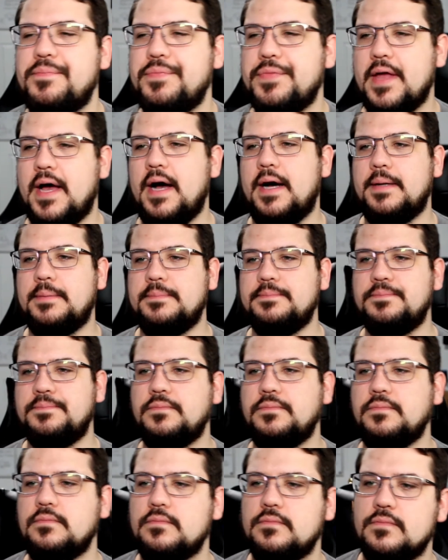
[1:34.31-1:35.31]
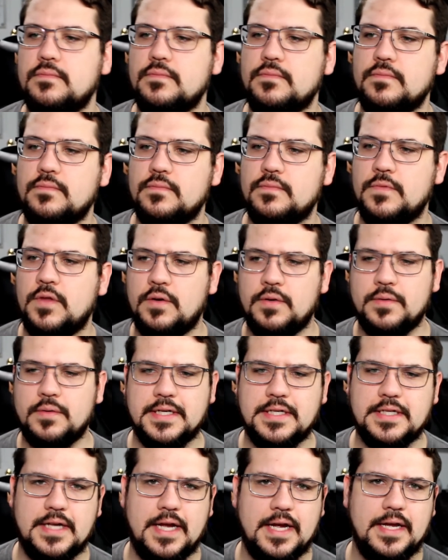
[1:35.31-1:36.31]
Um, the whole
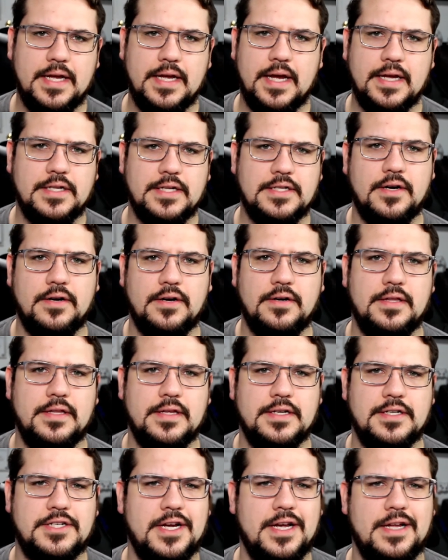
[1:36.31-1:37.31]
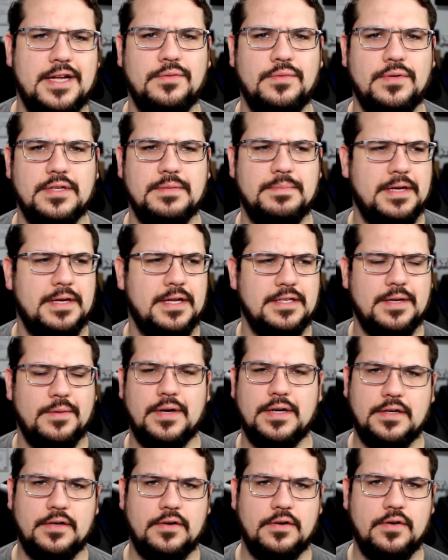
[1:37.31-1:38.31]
reason I, I started this channel was because I
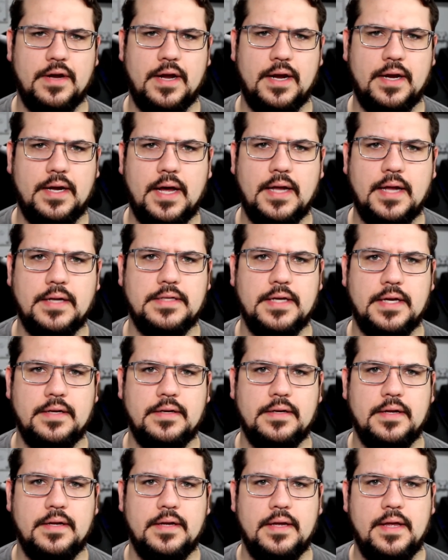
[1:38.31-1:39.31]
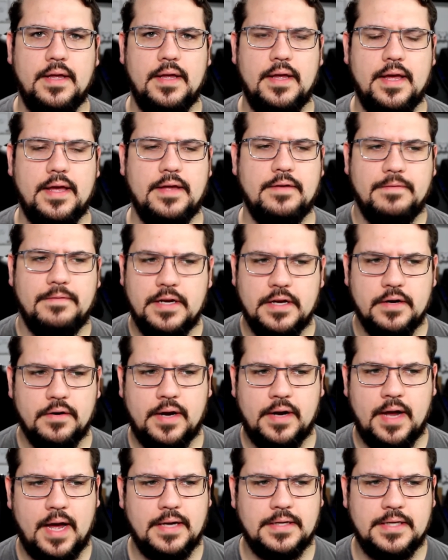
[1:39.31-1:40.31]
wanted to create content. And video
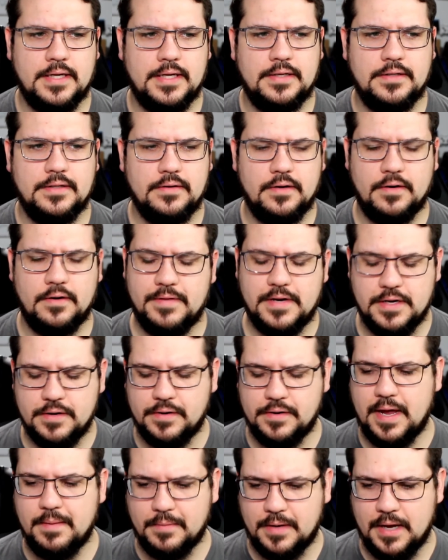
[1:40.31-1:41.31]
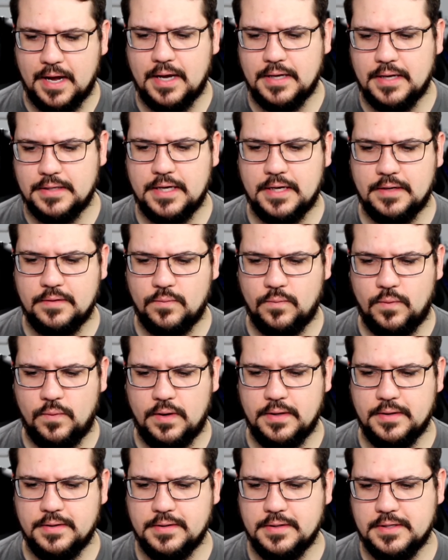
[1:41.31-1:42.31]
content or video game content
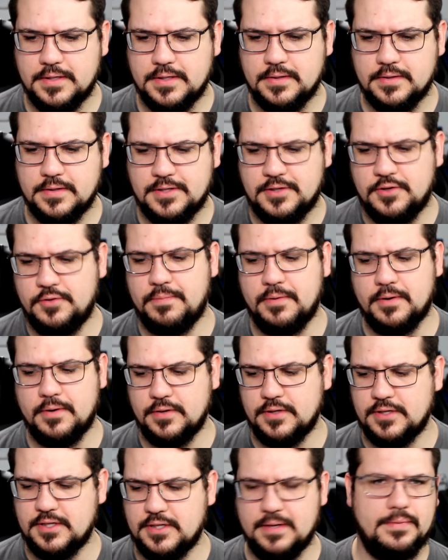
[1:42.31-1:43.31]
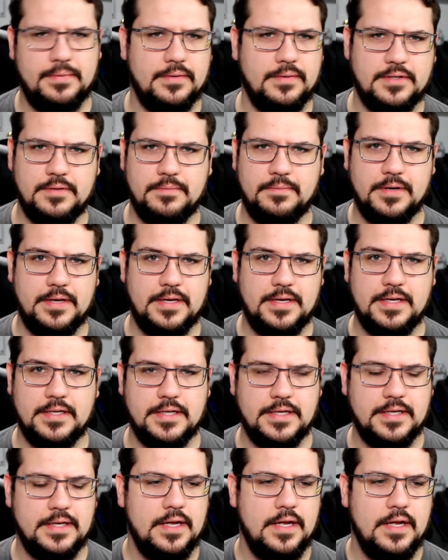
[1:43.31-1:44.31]
was super simple, super
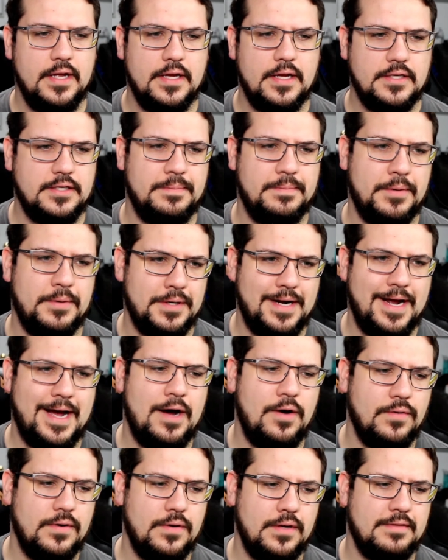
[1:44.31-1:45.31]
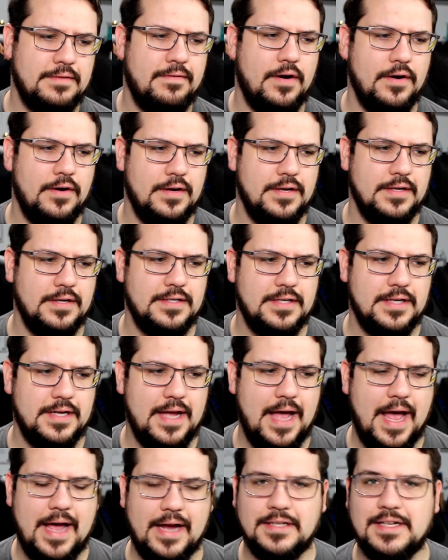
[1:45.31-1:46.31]
easy to put out as far as
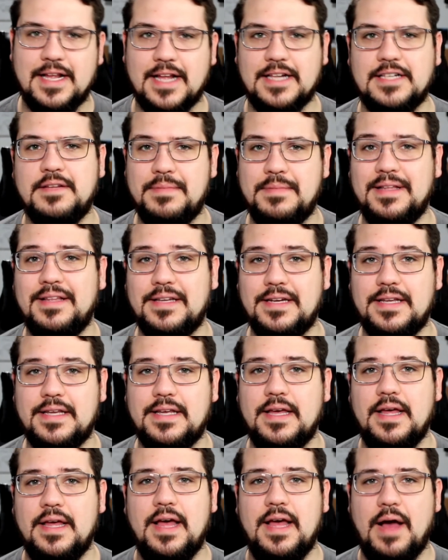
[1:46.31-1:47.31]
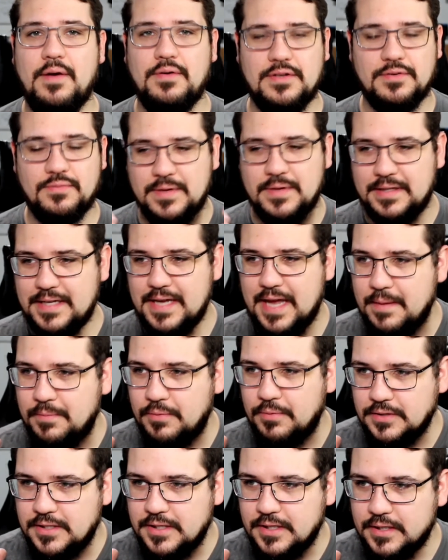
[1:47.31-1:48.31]
accessibility. I was really
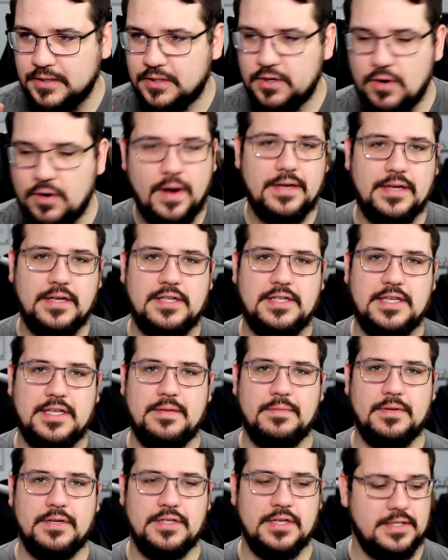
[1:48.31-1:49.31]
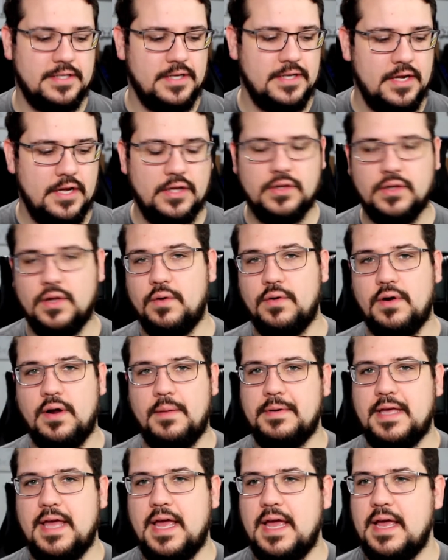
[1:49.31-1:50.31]
able to go onto Steam and just load up a
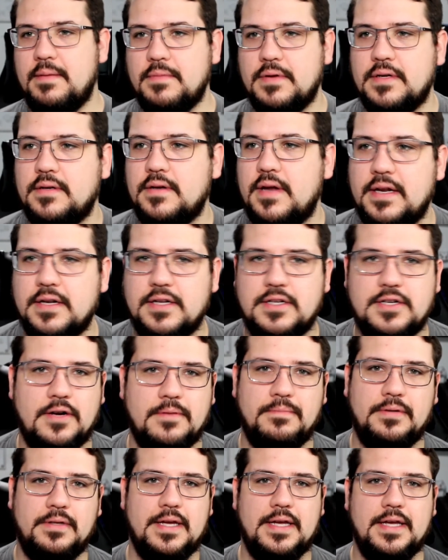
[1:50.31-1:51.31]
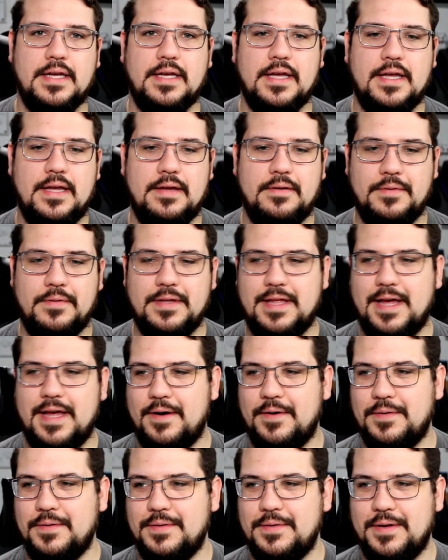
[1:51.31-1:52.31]
game and, and start playing it
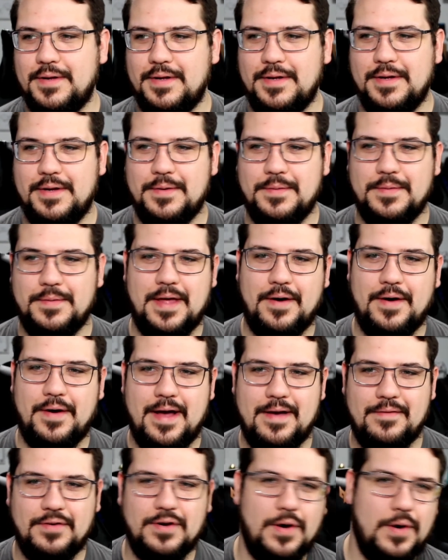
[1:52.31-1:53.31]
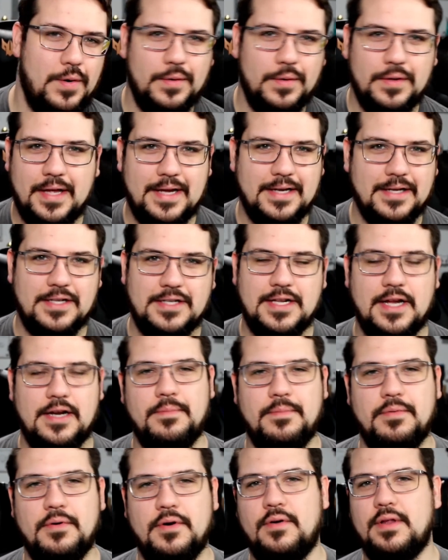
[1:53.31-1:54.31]
without without having a whole lot of
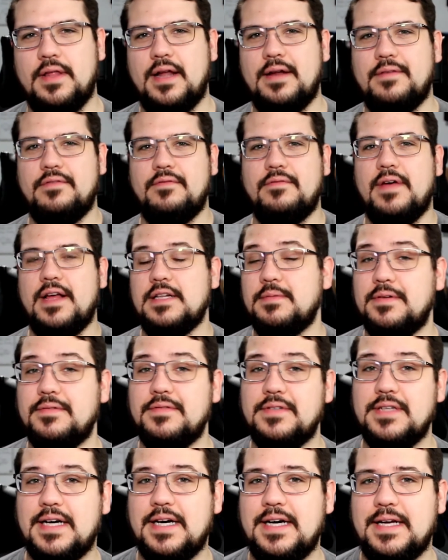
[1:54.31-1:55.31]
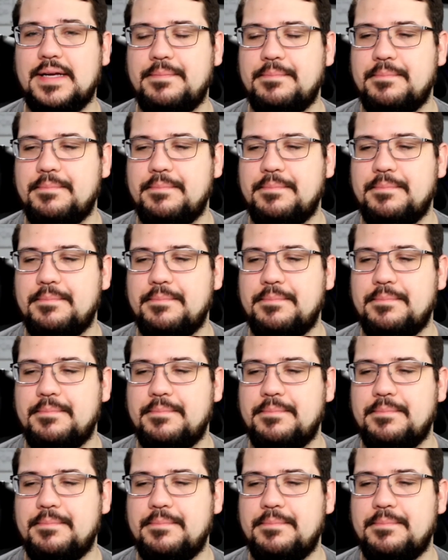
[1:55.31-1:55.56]
setup or a whole lot of investment of time.